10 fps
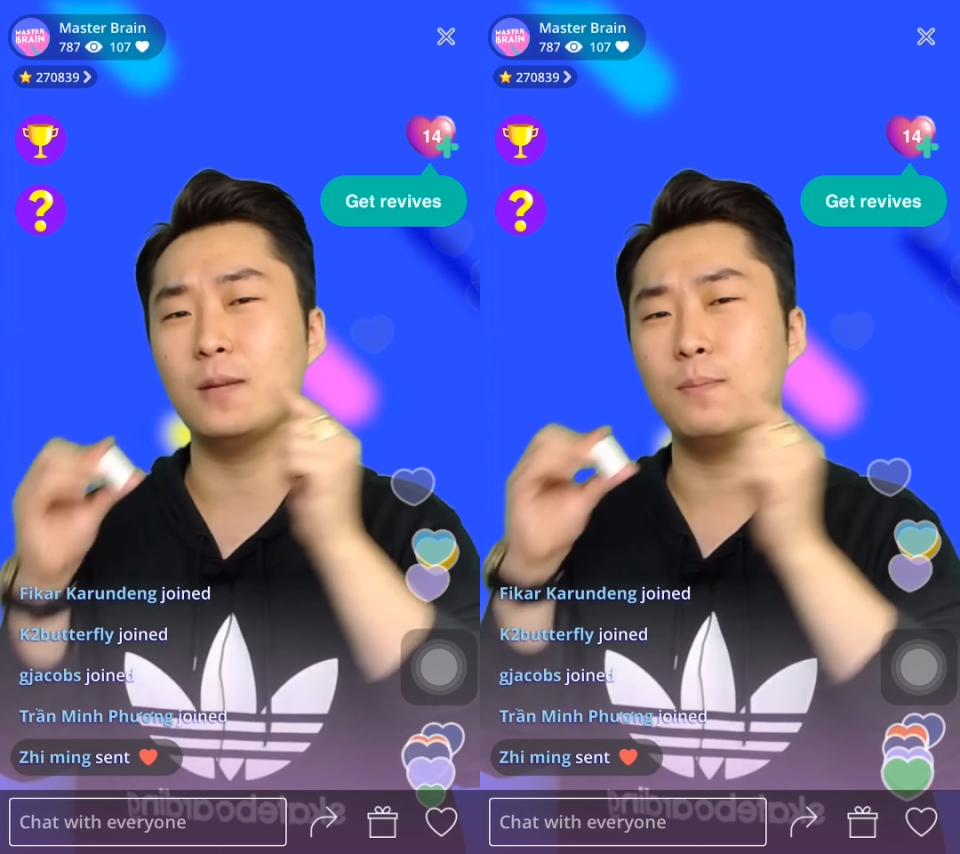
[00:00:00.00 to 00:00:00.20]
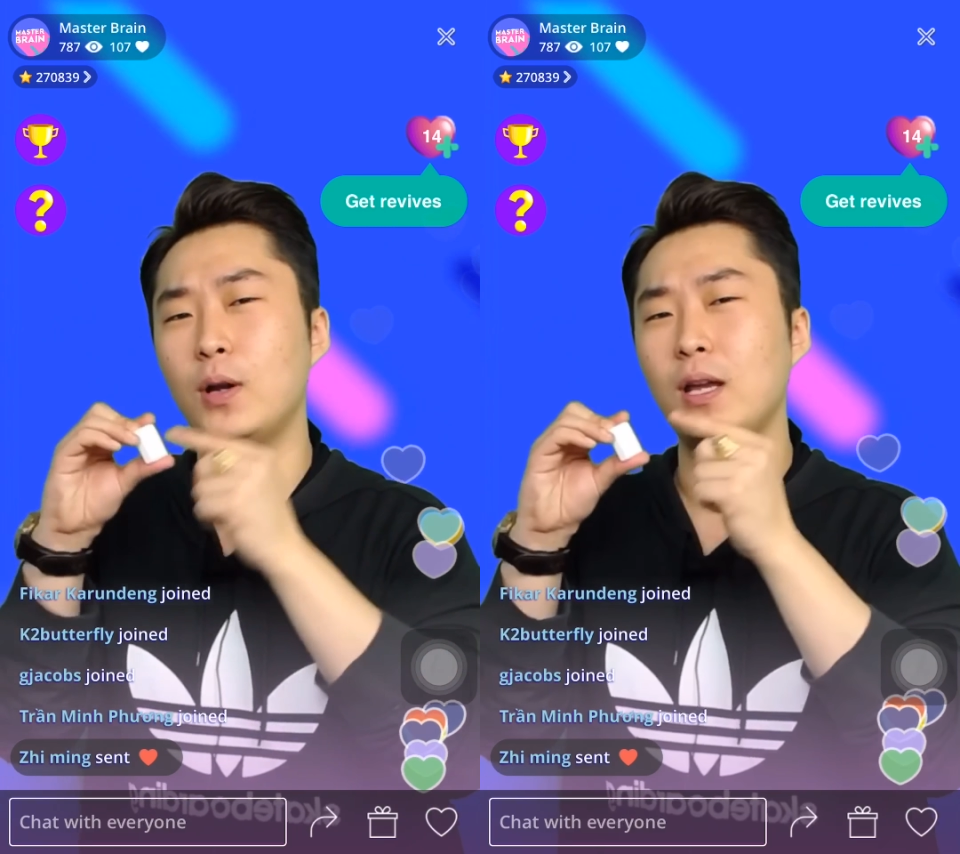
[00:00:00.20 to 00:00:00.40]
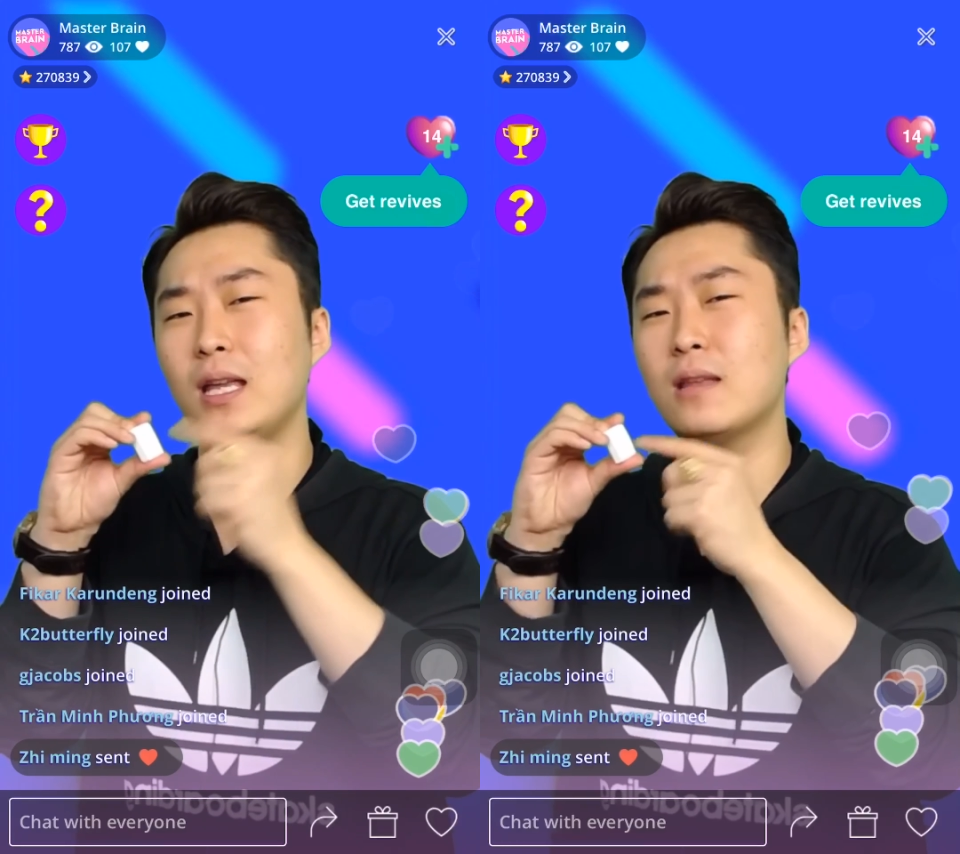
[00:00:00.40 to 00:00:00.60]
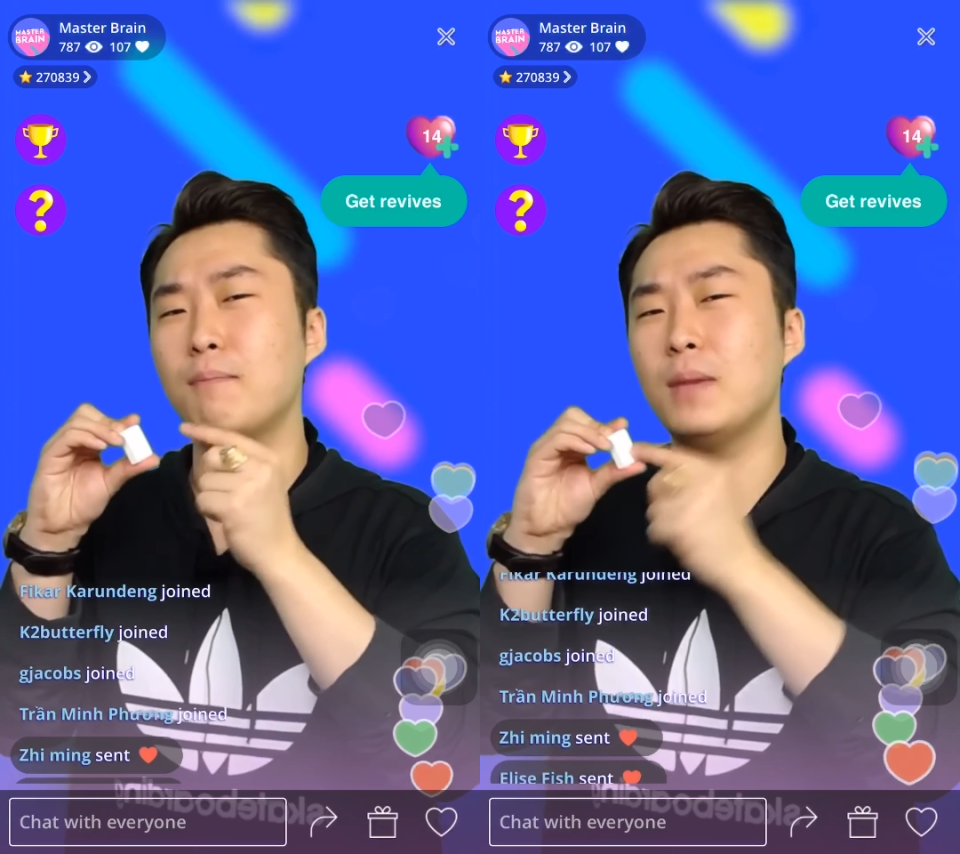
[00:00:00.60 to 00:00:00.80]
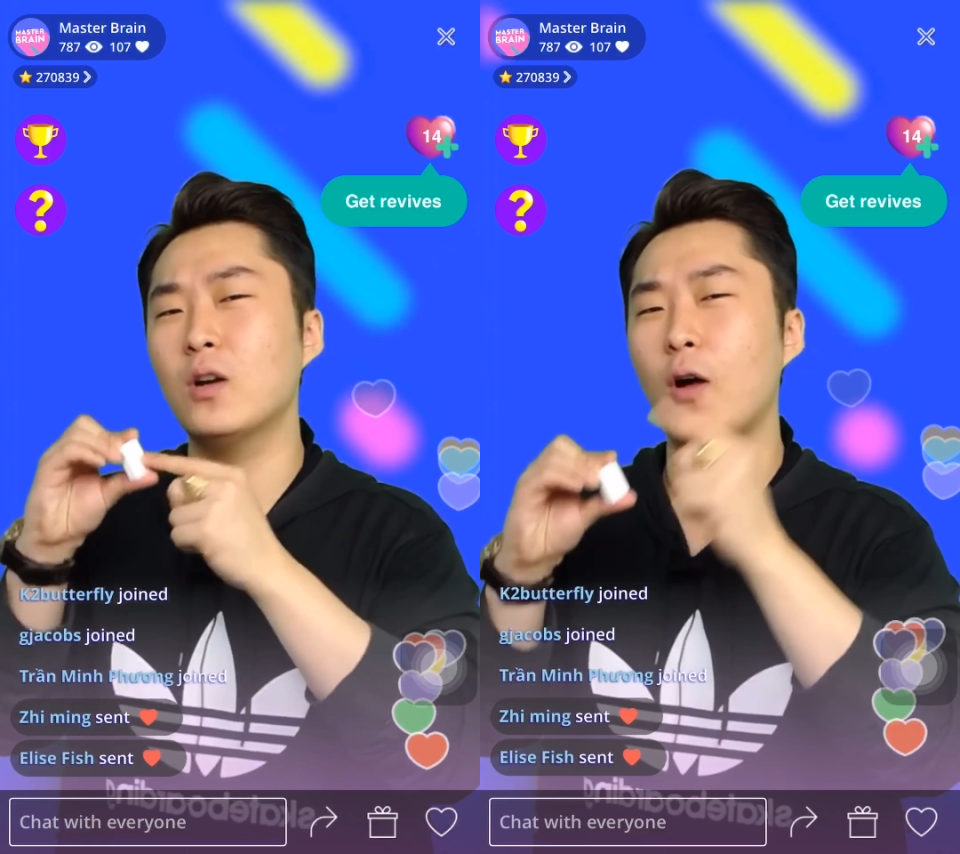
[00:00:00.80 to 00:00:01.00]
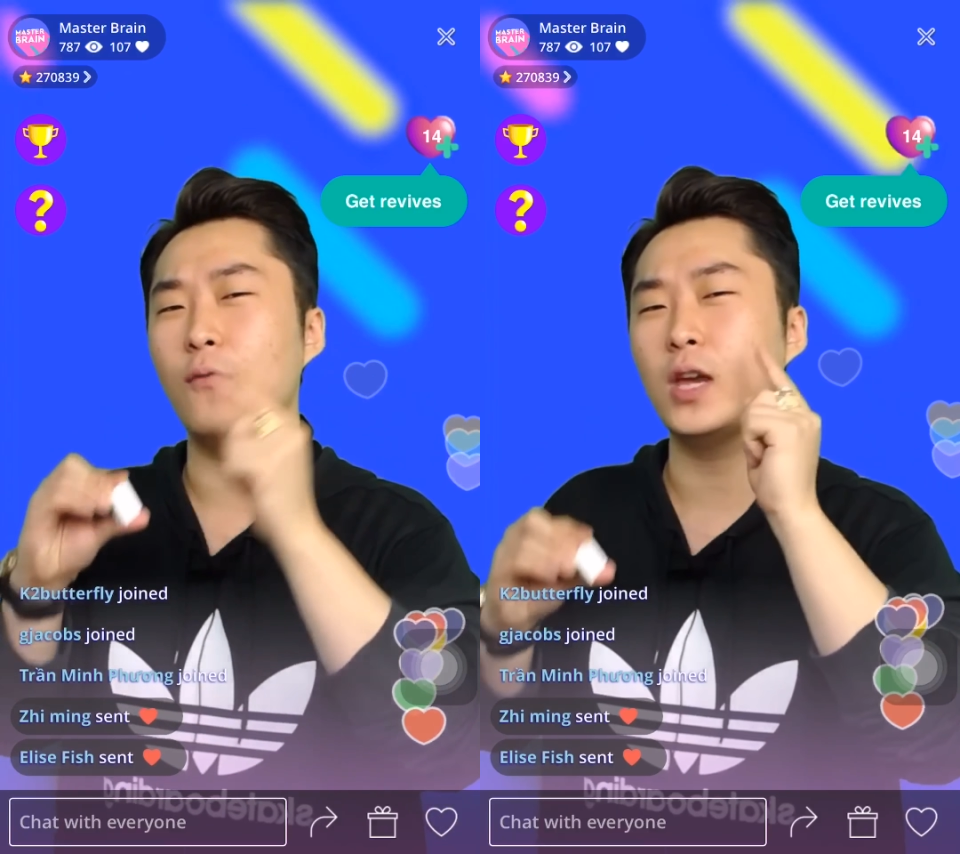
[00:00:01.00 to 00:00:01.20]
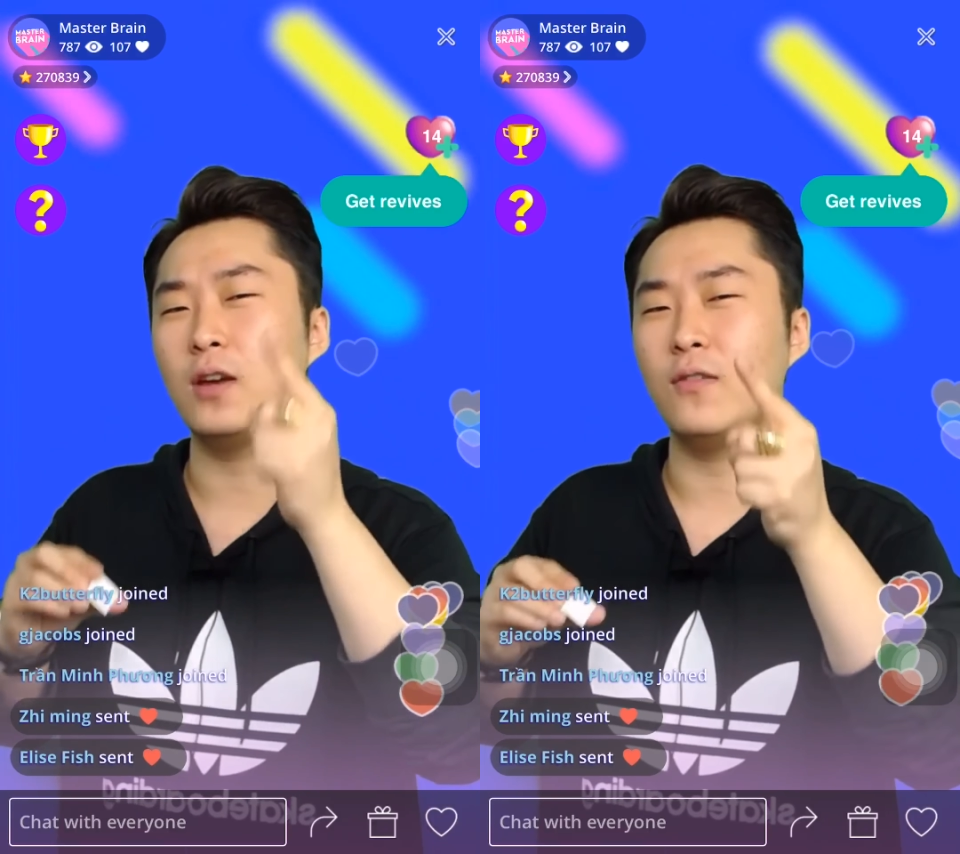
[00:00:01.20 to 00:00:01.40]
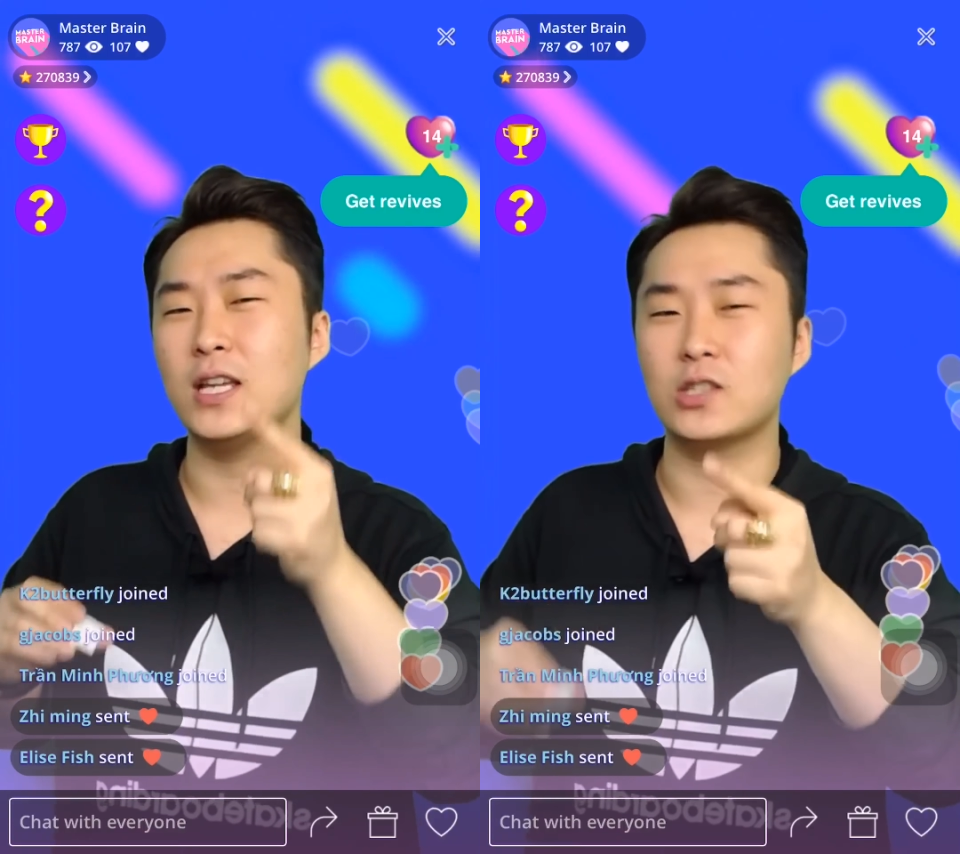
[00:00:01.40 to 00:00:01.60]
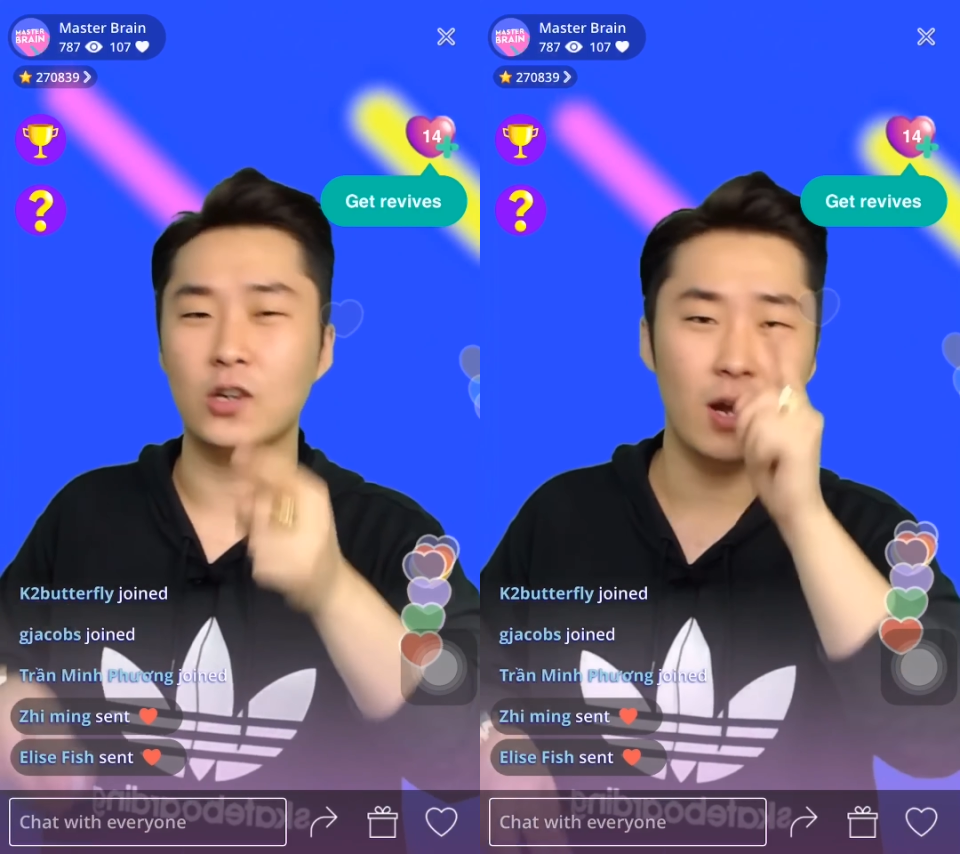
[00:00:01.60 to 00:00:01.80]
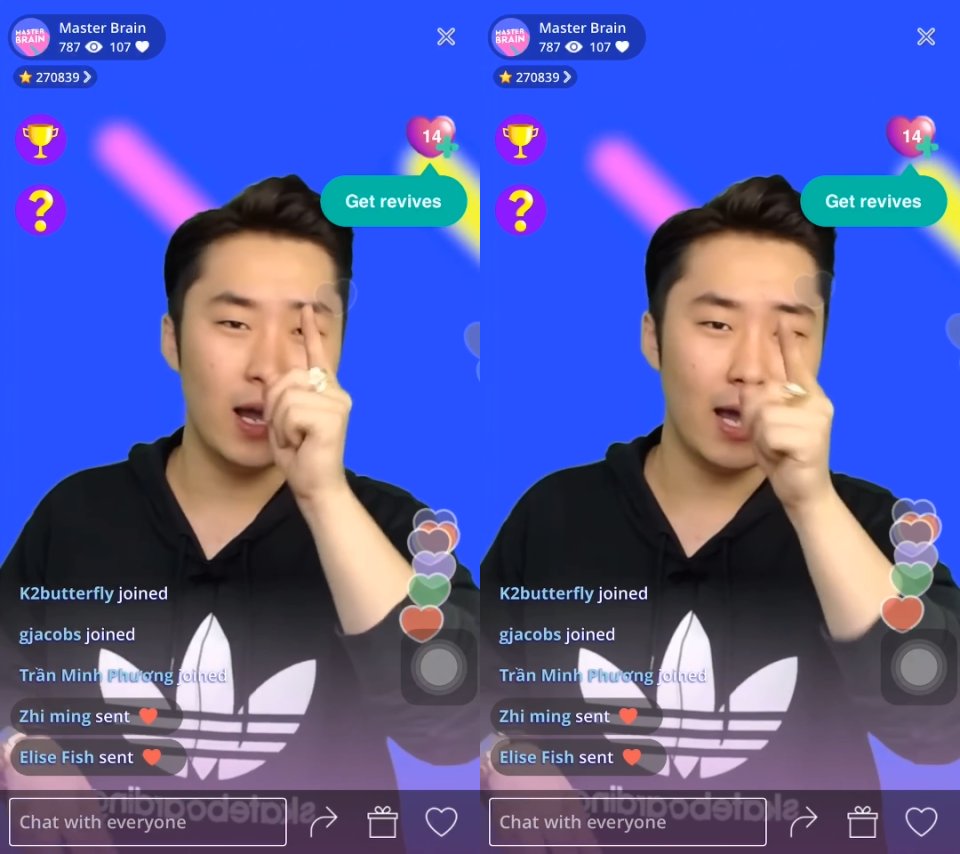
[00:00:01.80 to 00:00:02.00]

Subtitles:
put it in the middle of your eraser